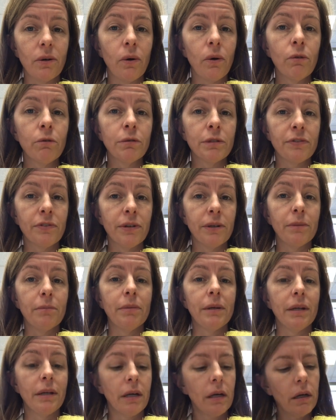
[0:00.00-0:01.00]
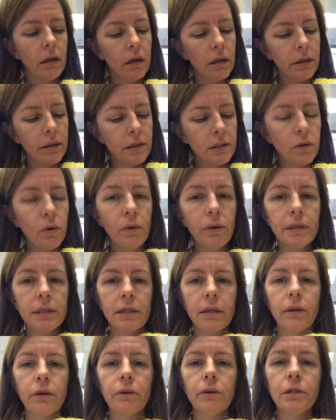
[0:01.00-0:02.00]
hole was very big. This hole is a
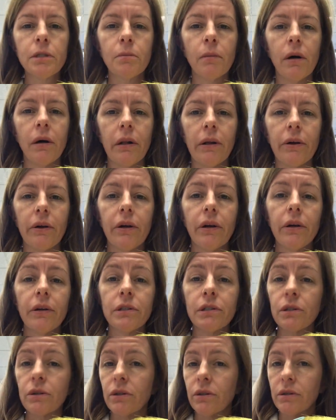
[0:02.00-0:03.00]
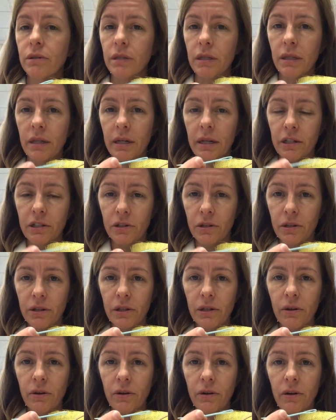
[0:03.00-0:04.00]
little smaller, so do you see that I took the
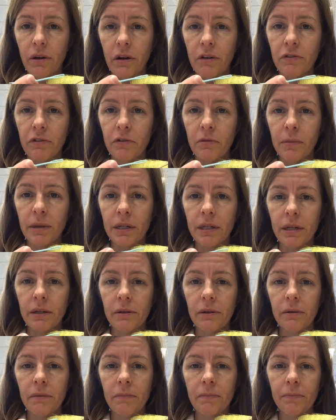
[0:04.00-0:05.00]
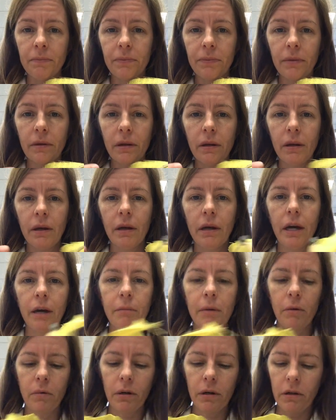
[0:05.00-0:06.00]
yarn off of my needle? I
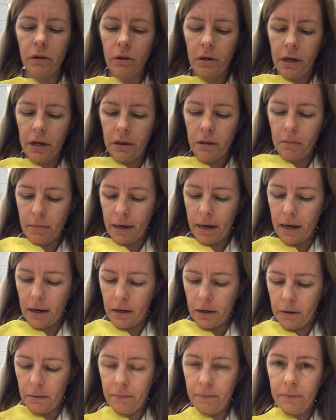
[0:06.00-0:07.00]
might want to look at the back,